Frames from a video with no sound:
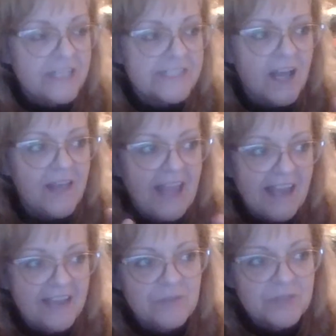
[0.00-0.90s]
or I saw the
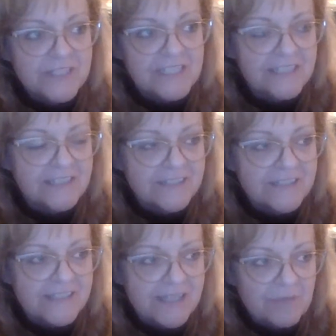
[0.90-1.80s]
animals
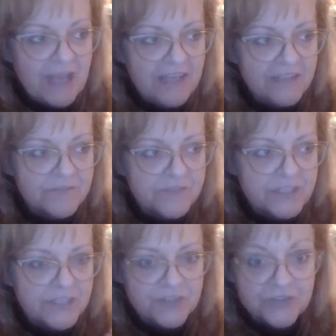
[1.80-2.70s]
in some kind
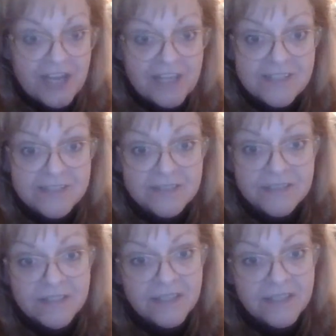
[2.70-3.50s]
of distress.